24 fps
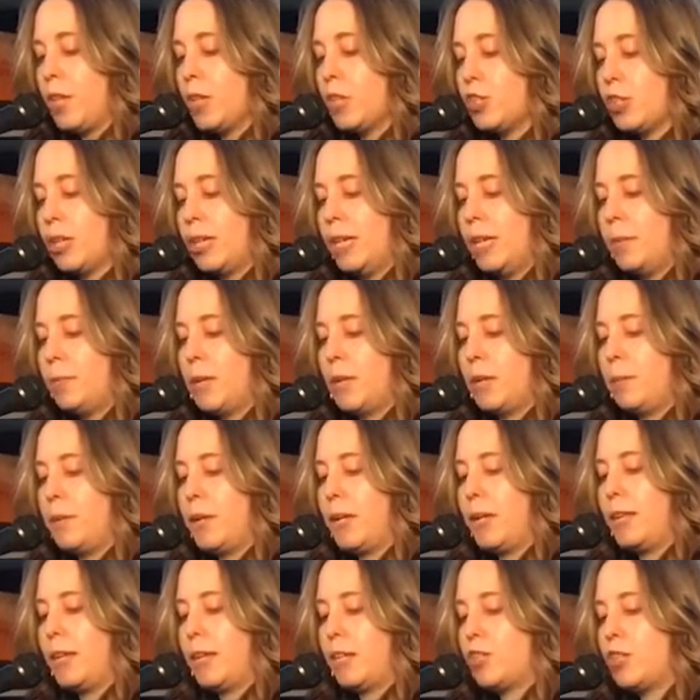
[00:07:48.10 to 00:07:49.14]
She'd emailed
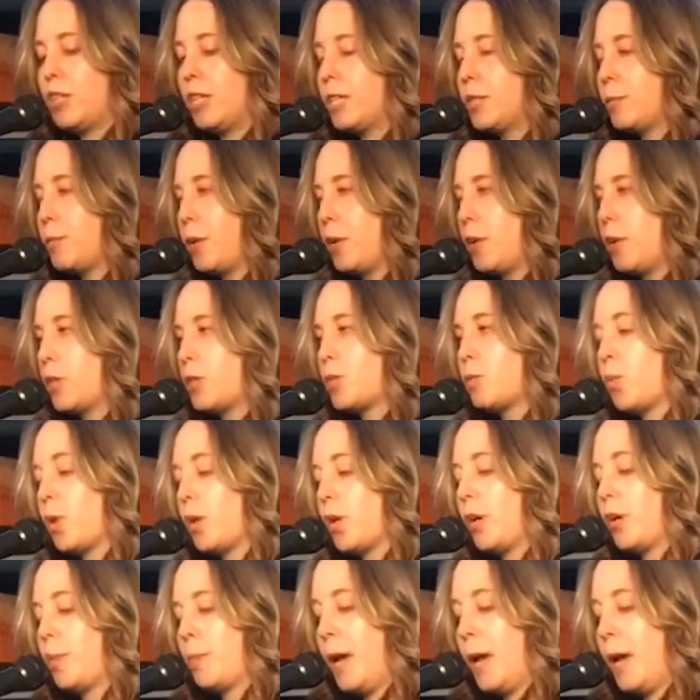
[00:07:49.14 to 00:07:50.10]
me that cheeseburgers were her